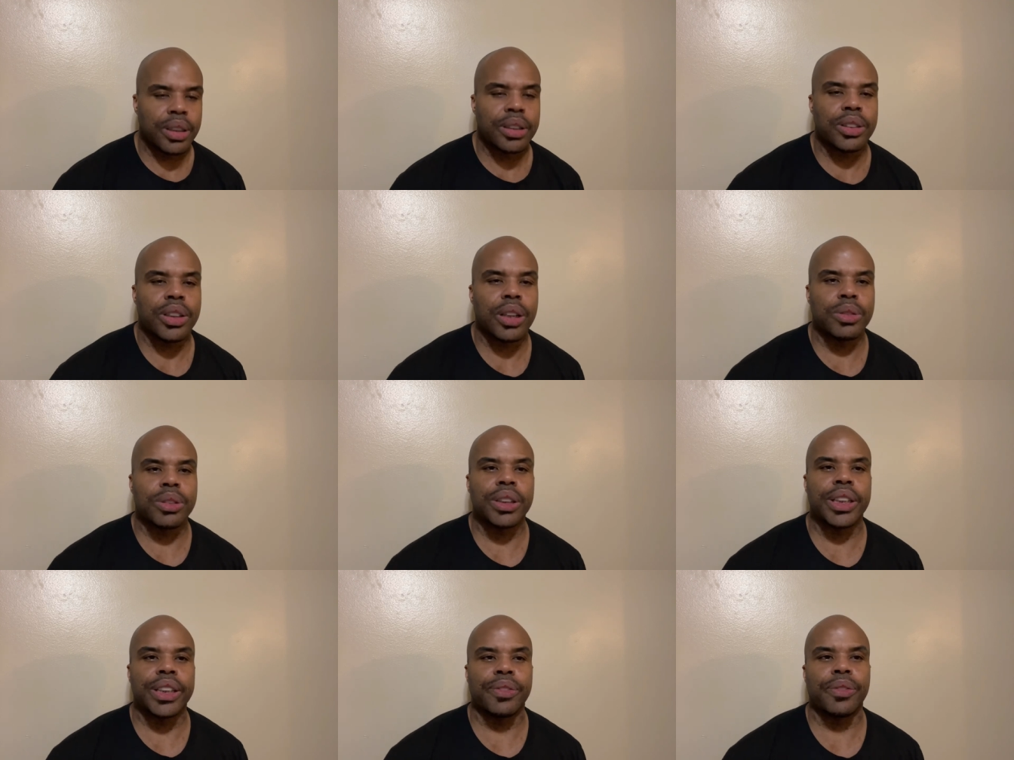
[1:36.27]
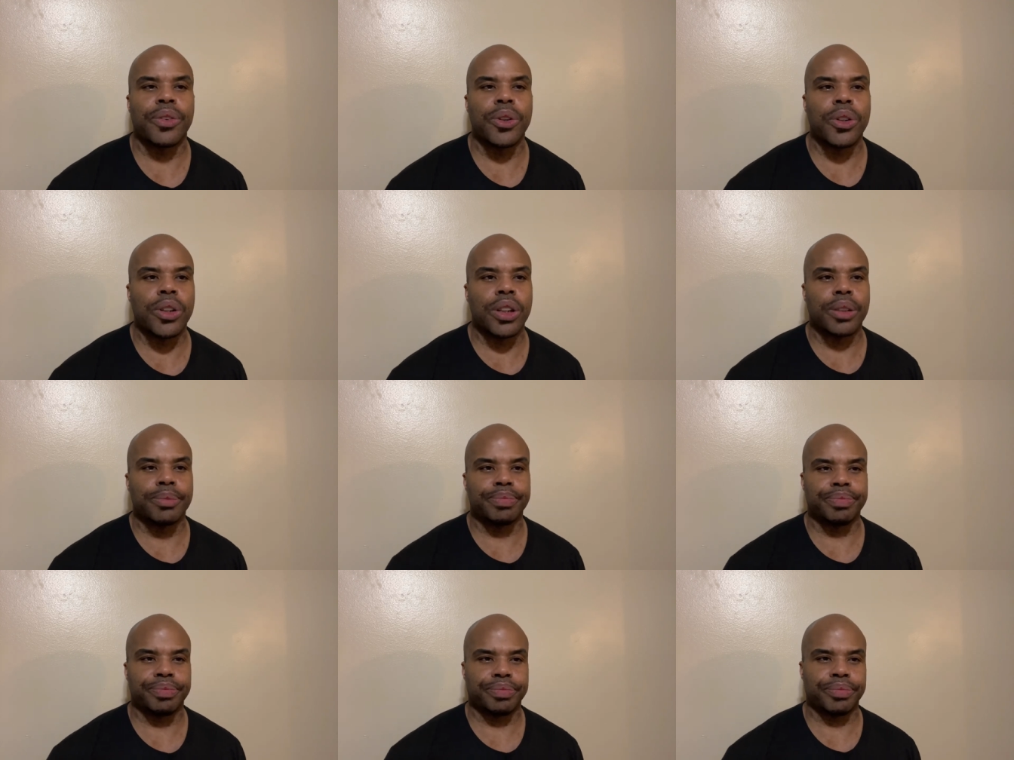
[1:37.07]
So I was looking for
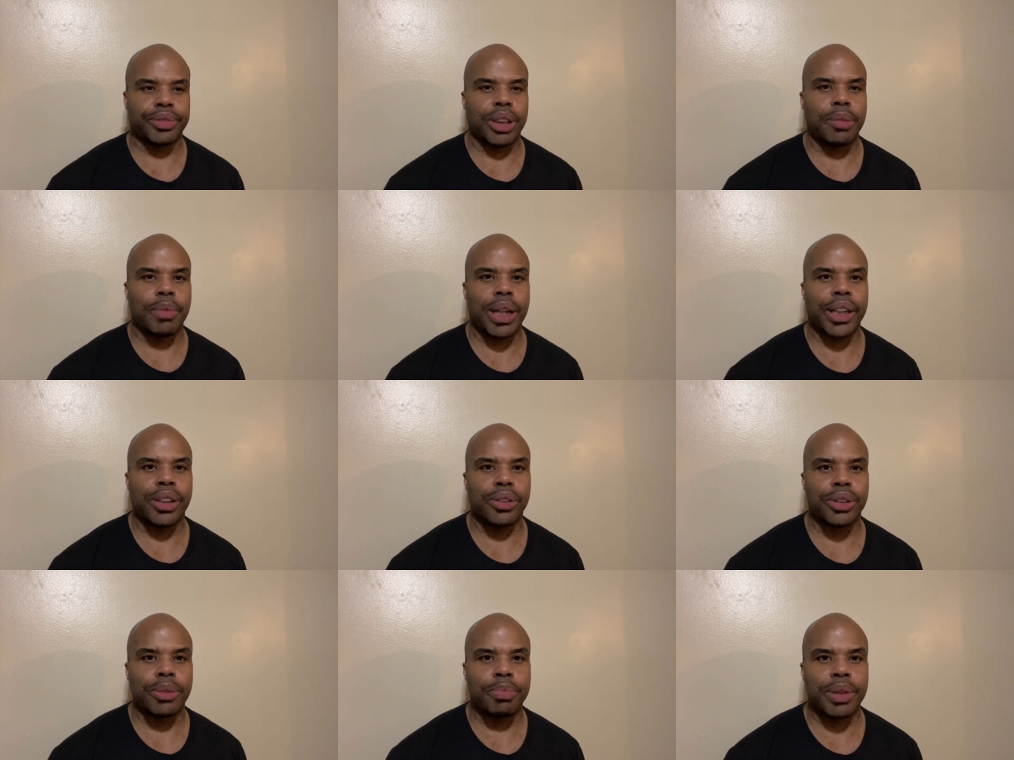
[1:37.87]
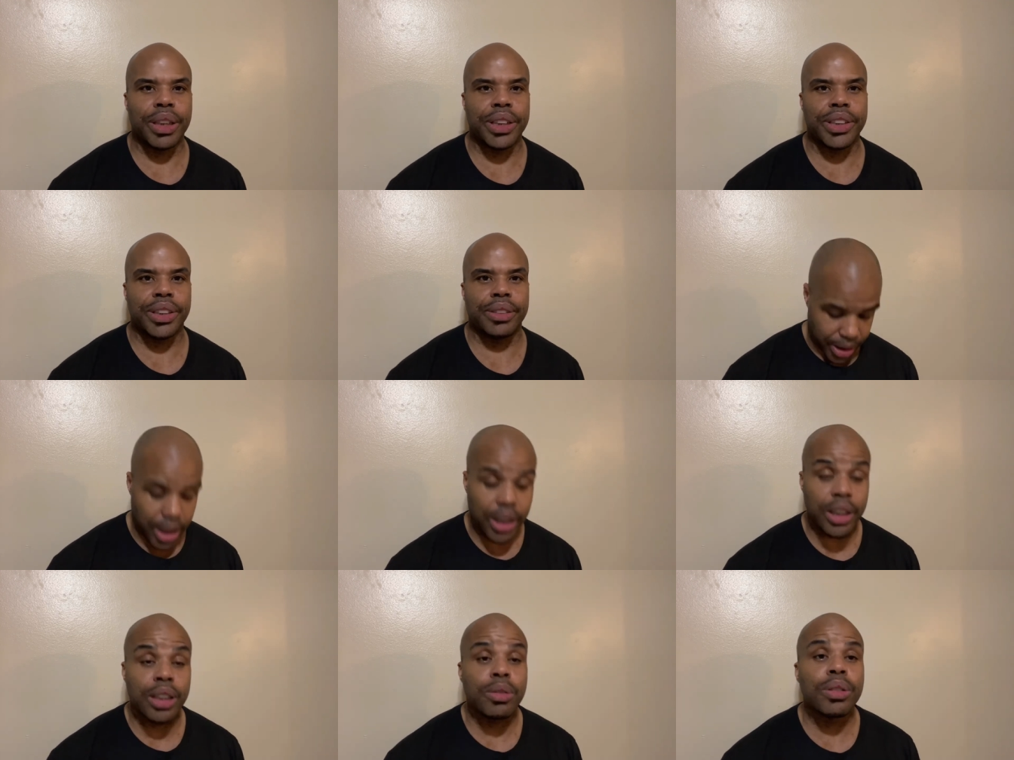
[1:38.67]
a mic on the budget. Saw
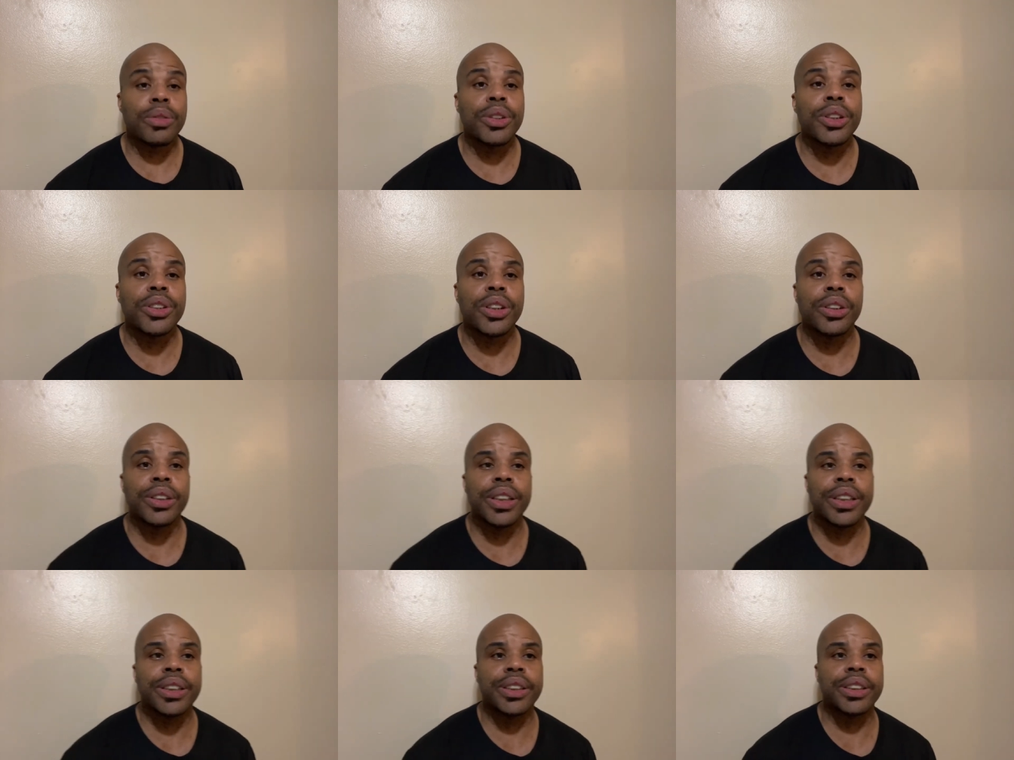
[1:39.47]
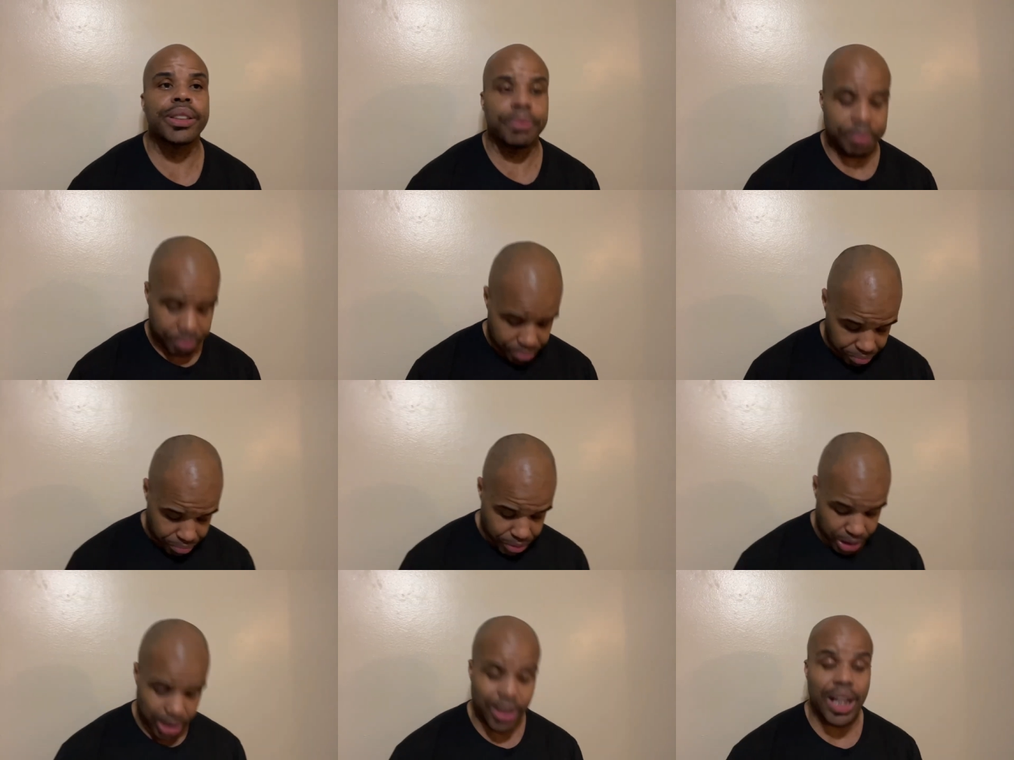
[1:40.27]
good reviews on this,
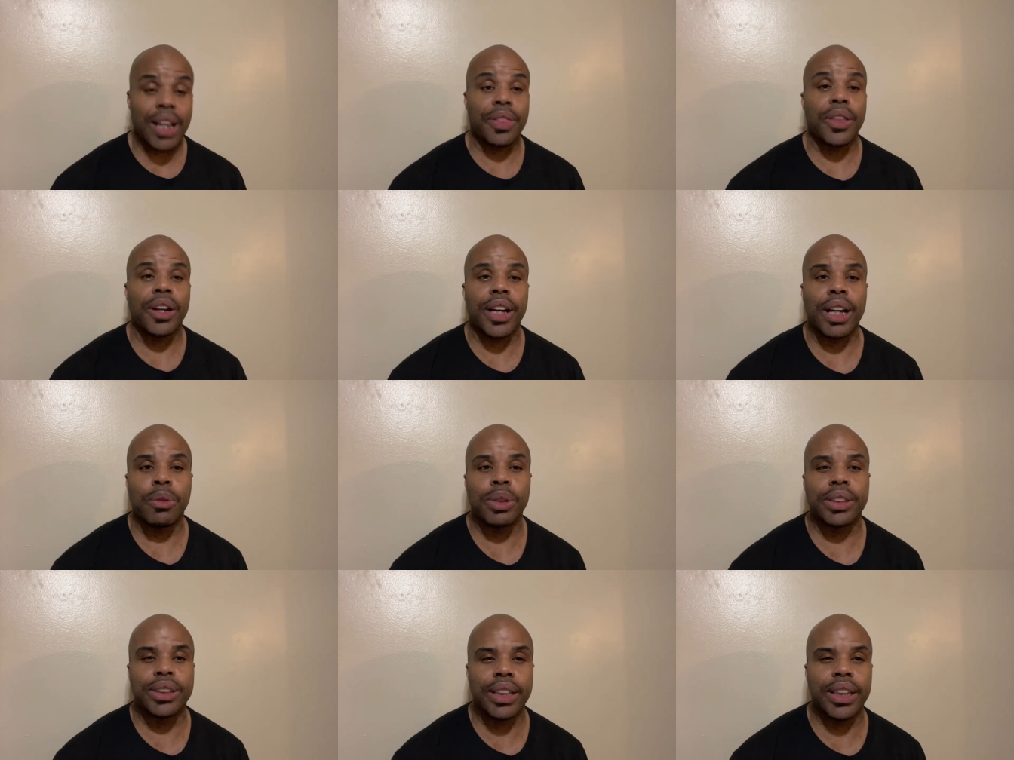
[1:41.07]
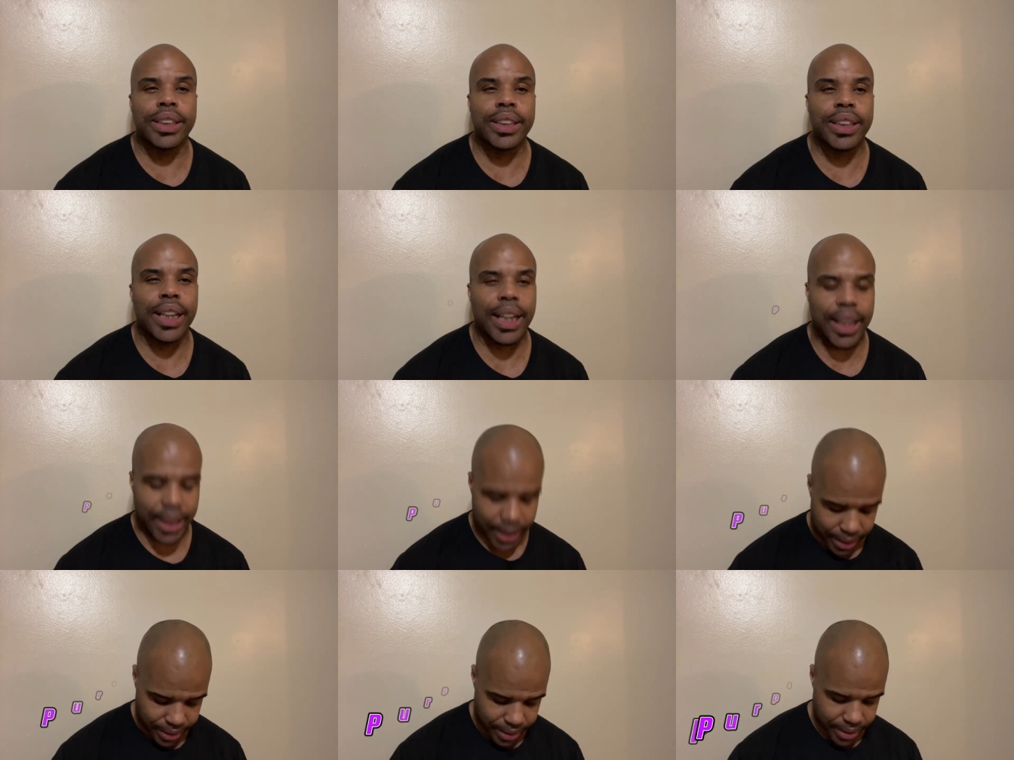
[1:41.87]
so I thought I would test it out.